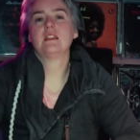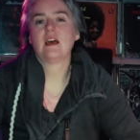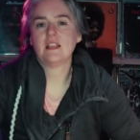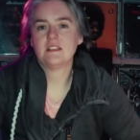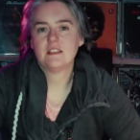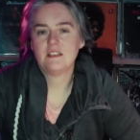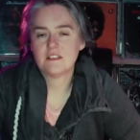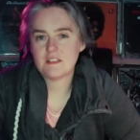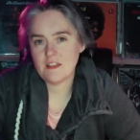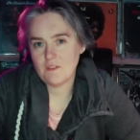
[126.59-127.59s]
nineteen
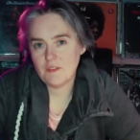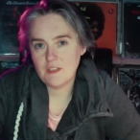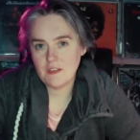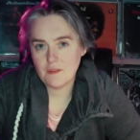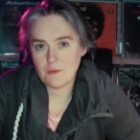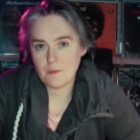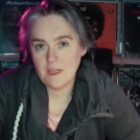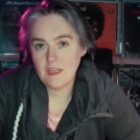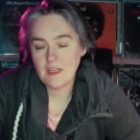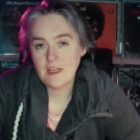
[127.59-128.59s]

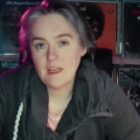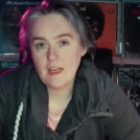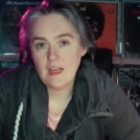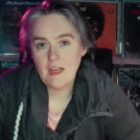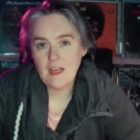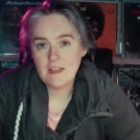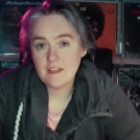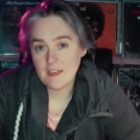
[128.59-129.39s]
seventy-three, and it